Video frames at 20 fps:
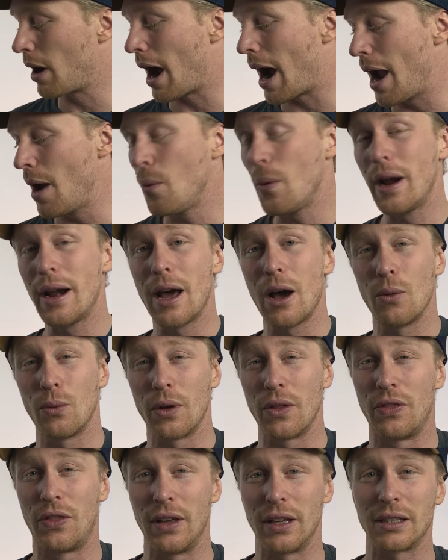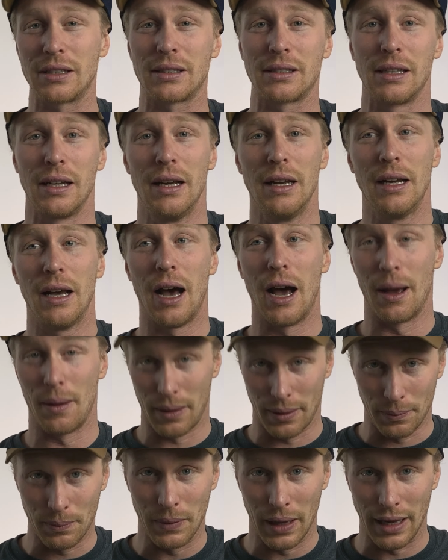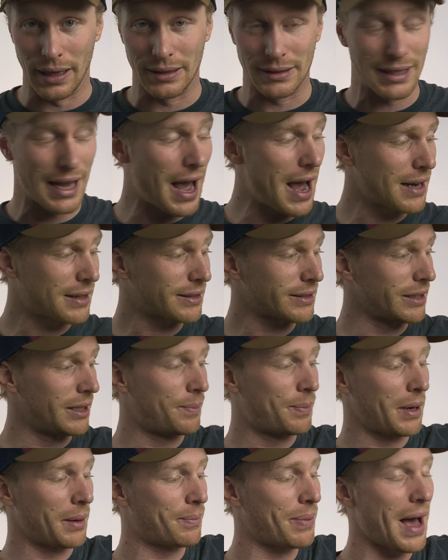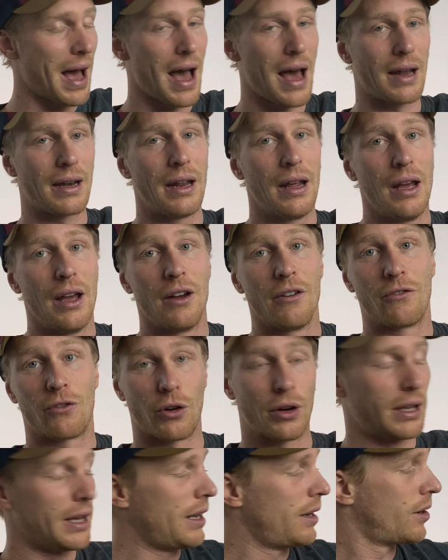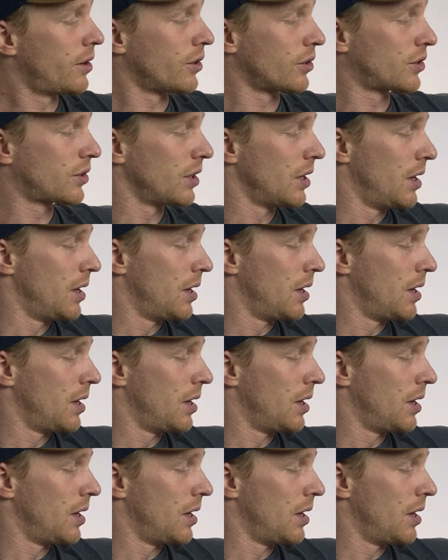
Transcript: I went out with this exact sleeping pad for years.